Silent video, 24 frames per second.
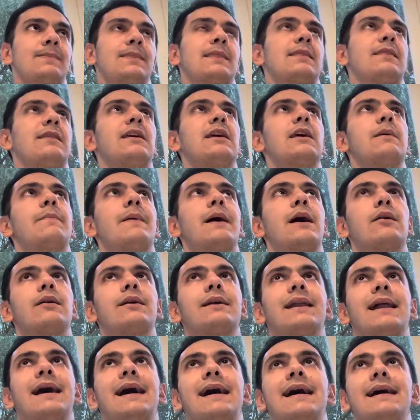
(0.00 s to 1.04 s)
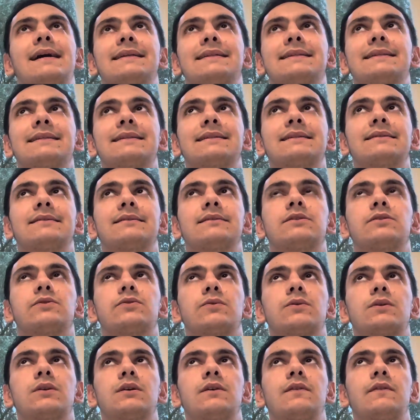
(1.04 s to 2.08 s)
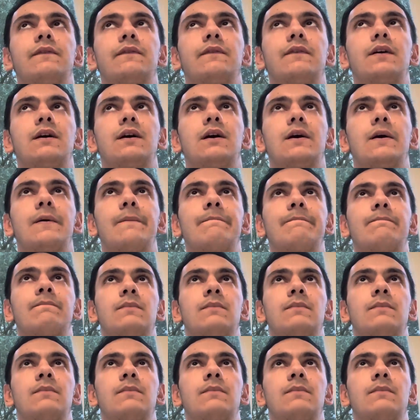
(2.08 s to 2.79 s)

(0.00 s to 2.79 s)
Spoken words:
think about it as a sort of